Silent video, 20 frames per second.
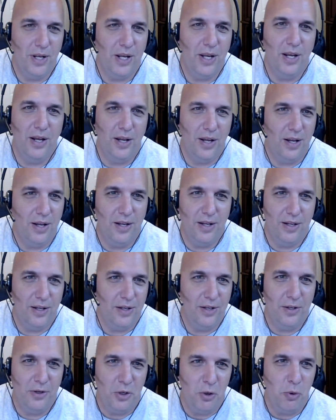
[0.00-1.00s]
eh,
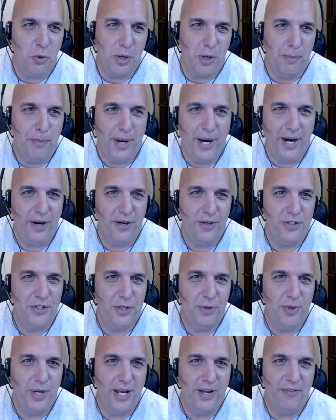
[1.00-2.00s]
you were compared
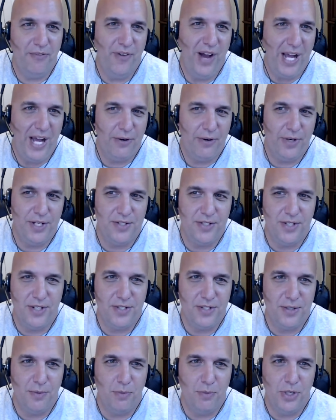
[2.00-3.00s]
to a factory
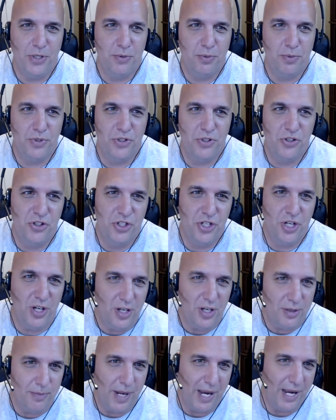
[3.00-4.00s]
system which was
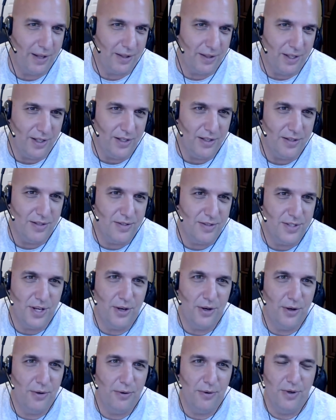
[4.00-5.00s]
junk back then,
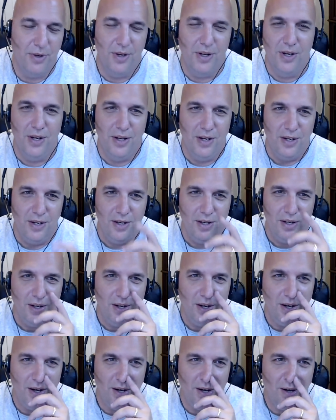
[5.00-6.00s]
so
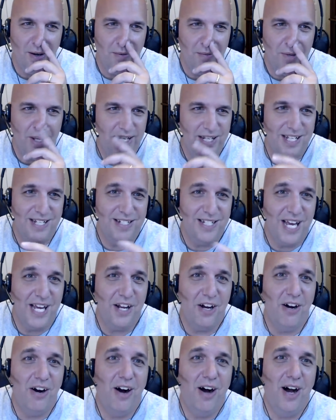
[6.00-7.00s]
um, it didn't take
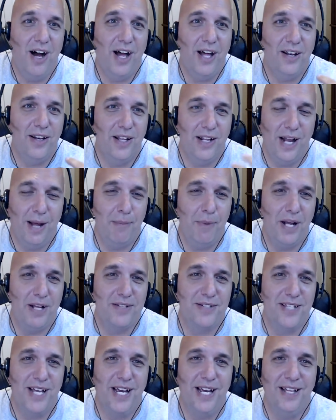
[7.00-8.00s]
a lot. And I'm not
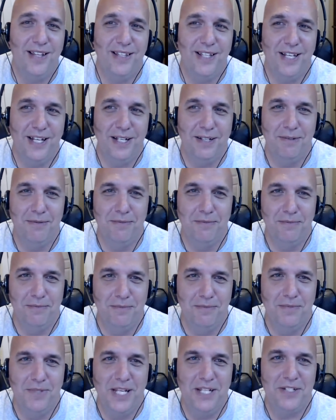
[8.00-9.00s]
saying that
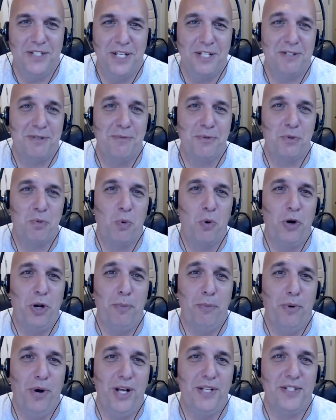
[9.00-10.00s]
these systems weren't
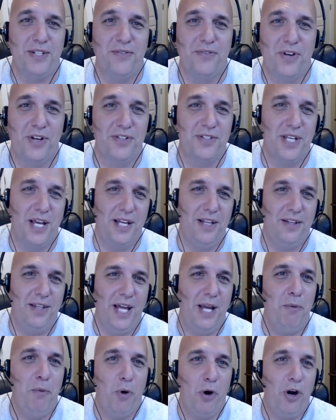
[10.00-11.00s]
impressive because they
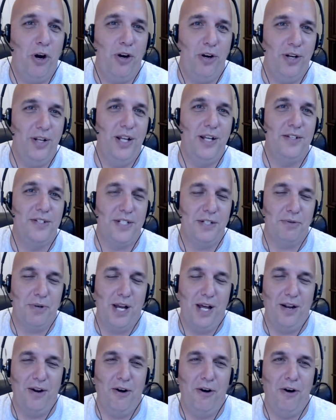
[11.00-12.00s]
they were and they still
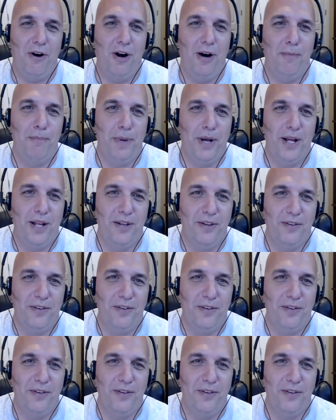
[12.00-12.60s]
kind of are, but